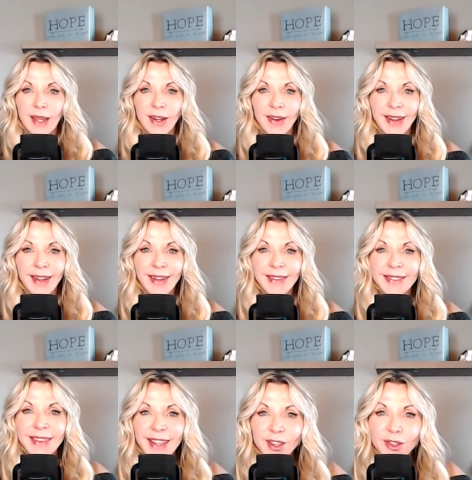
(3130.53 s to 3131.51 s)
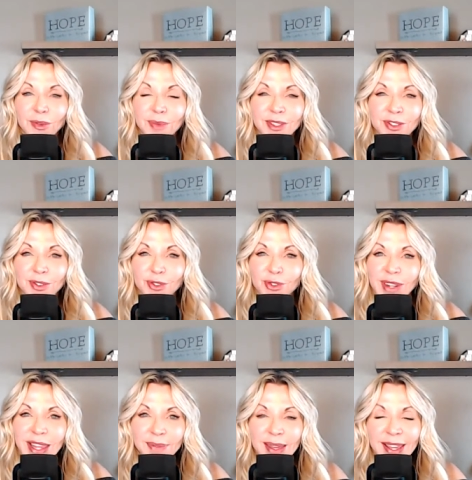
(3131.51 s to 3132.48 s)
All right, guys. Thank you so much for
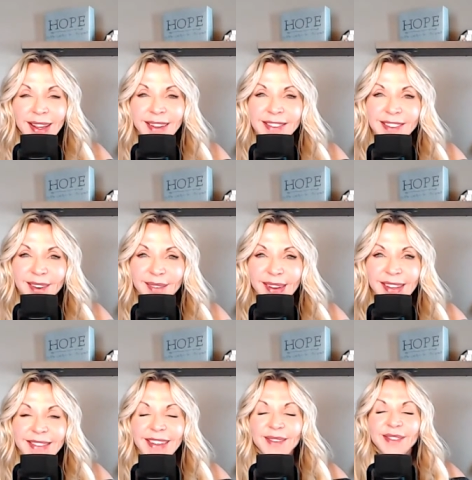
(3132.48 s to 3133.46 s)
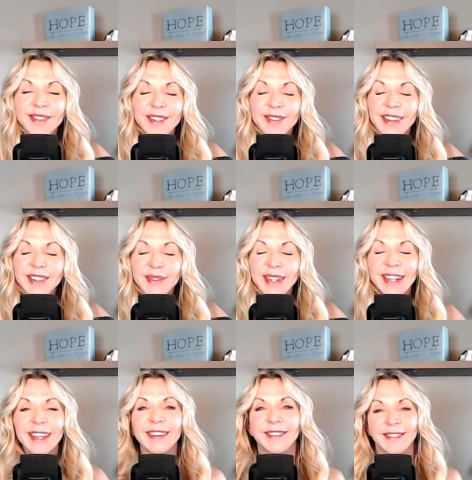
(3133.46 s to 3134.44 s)
joining me. As always, I will see you next
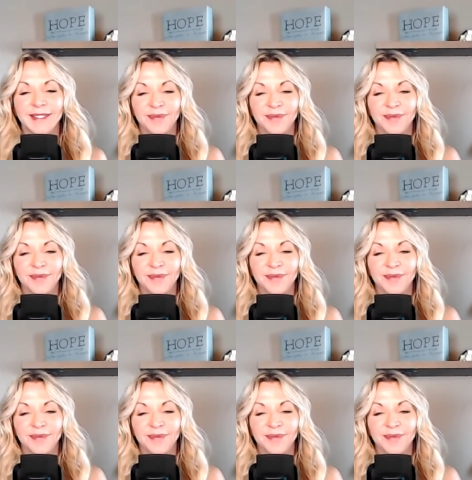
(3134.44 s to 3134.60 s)
Monday.